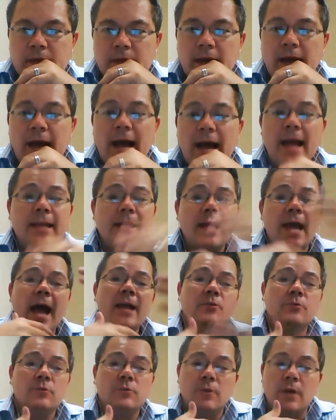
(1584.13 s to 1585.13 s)
I
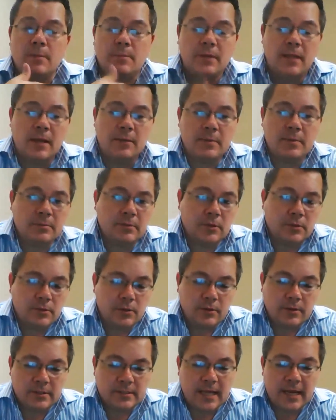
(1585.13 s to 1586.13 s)
grew up. A lot of people don't
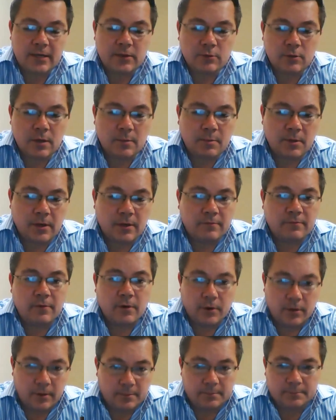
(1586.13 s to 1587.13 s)
know this. I grew up on a
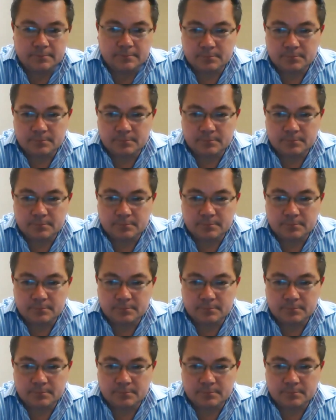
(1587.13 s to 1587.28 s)
farm,